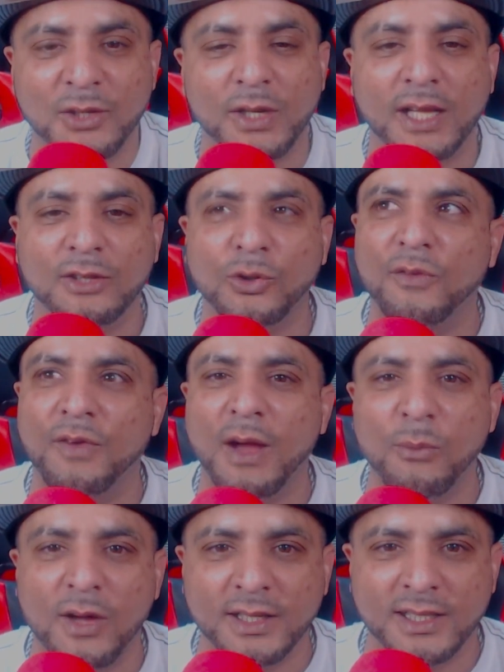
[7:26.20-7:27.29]
what I thought. If I
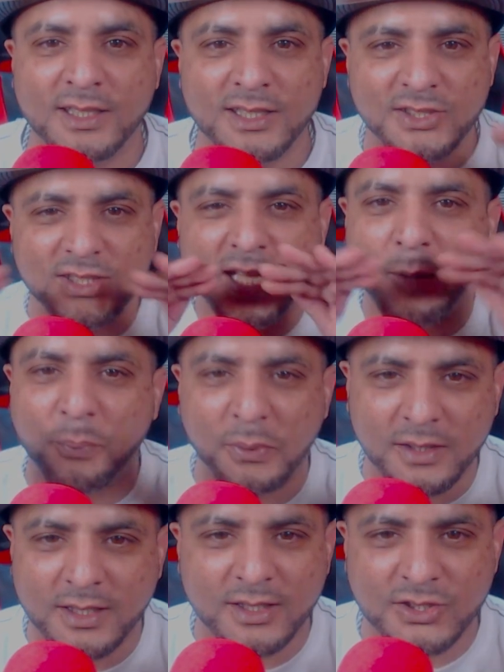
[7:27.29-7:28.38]
wanted cushion, I'll put
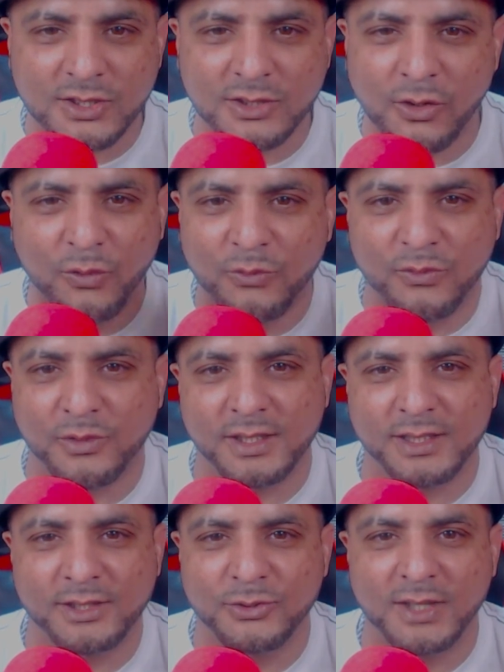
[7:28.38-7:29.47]
a cushion over it.
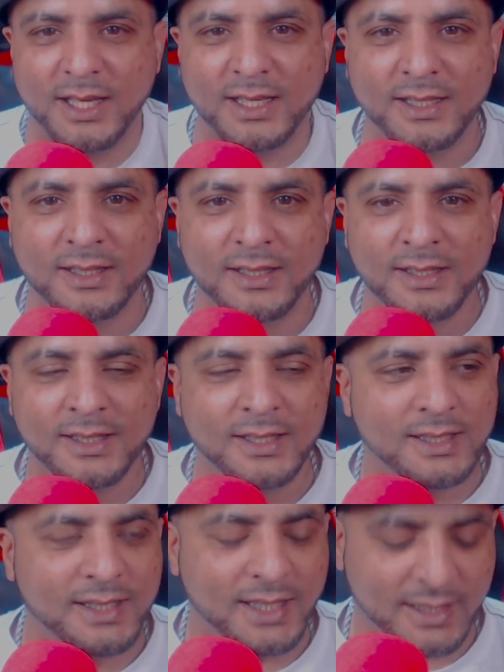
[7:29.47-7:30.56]
You get it?
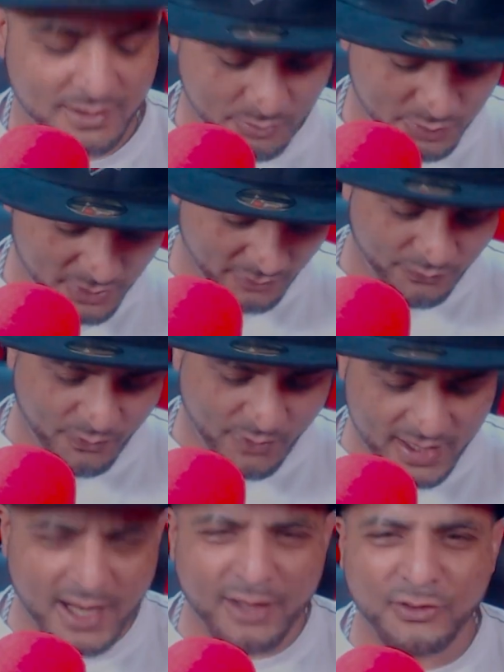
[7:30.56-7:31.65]
Like, but for
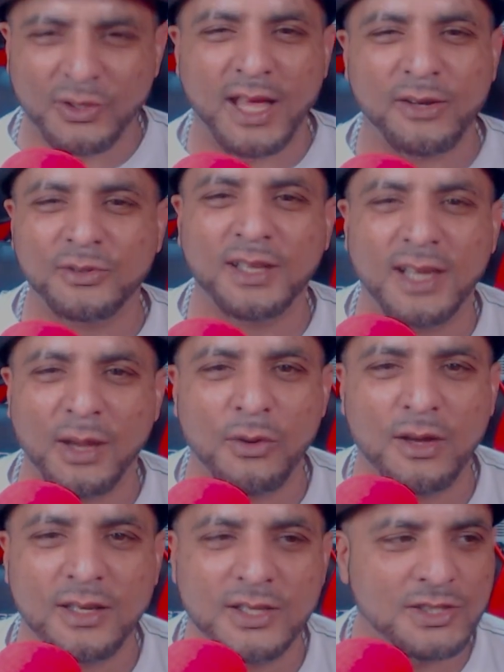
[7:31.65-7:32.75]
right now, you, I don't think I
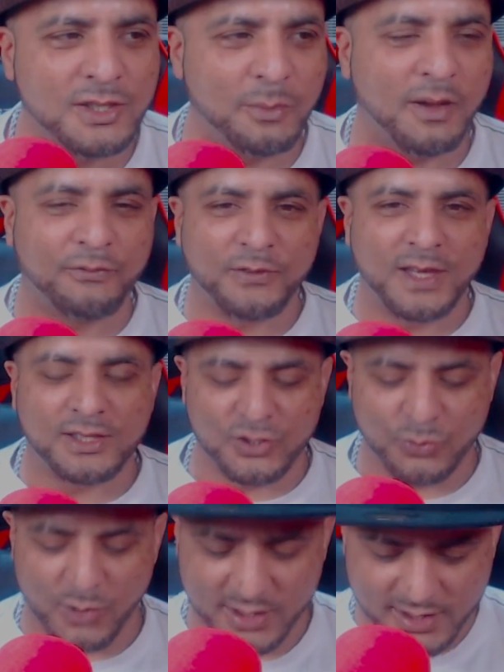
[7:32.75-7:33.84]
want cushion on my feet. I just
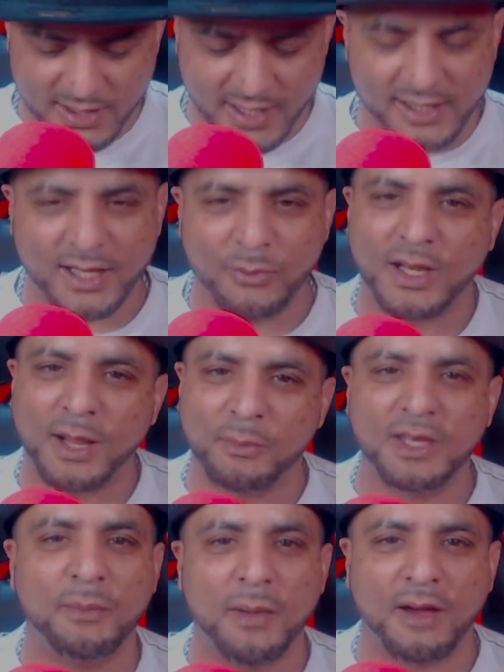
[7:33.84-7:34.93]
wanted something that when I'm
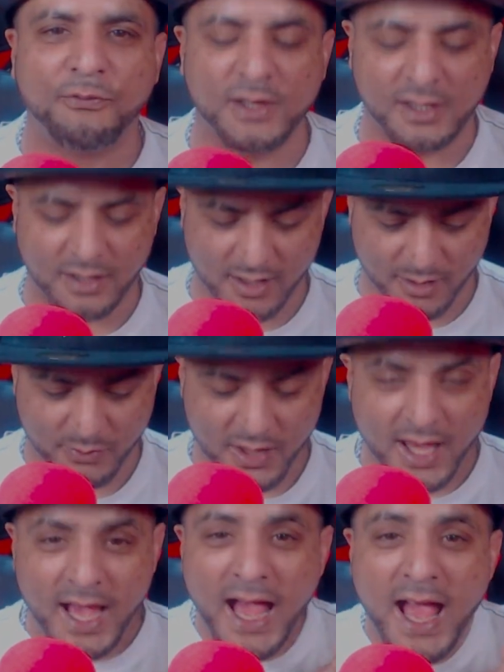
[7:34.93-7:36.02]
here, my feet are up.
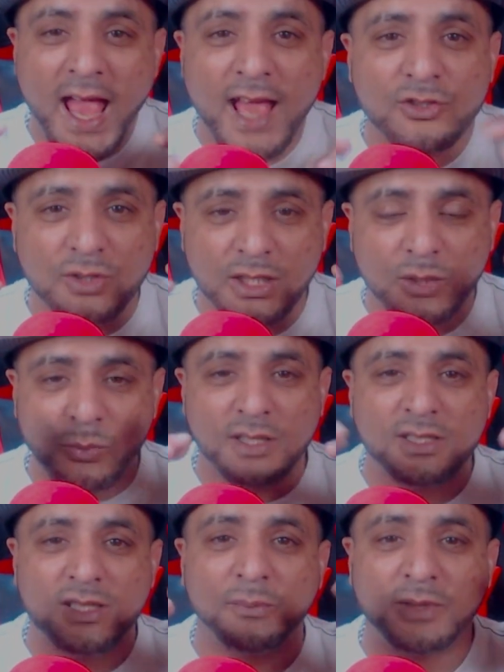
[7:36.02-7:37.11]
I actually want
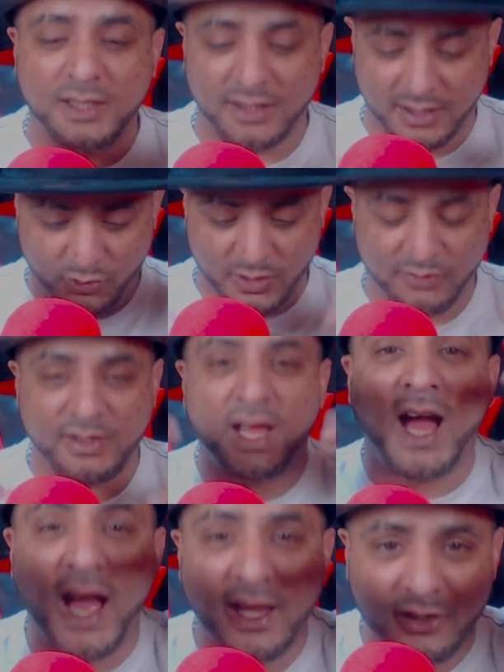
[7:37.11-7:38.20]
something a little even
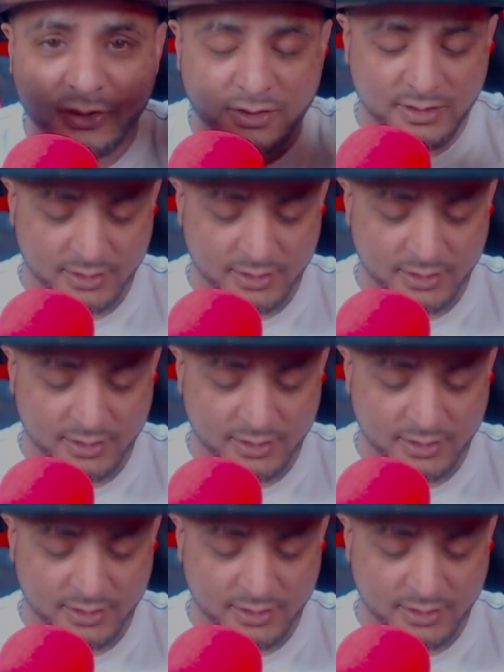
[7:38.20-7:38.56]
higher.